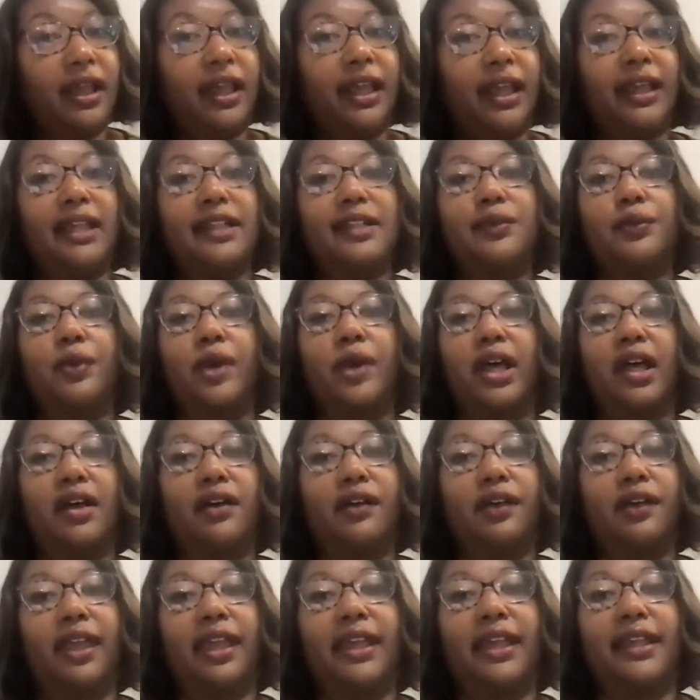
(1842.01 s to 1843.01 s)
as
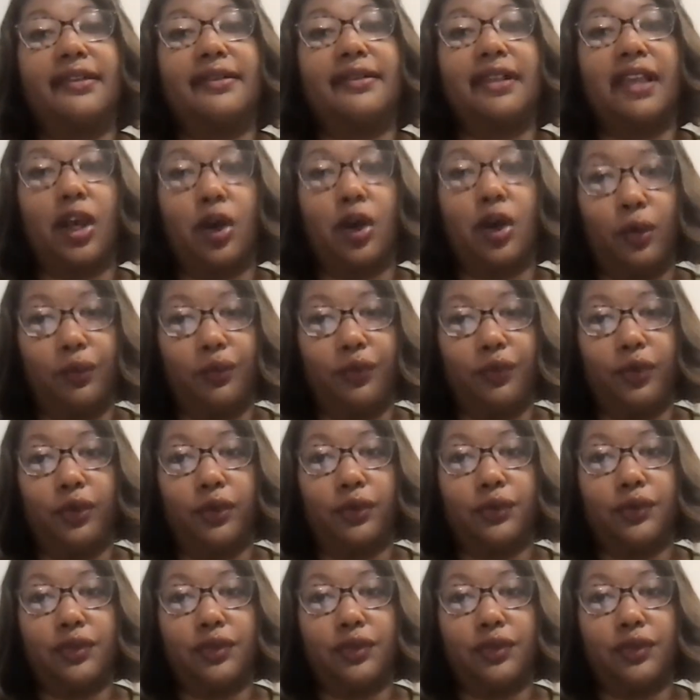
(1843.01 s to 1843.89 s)
well as helpful.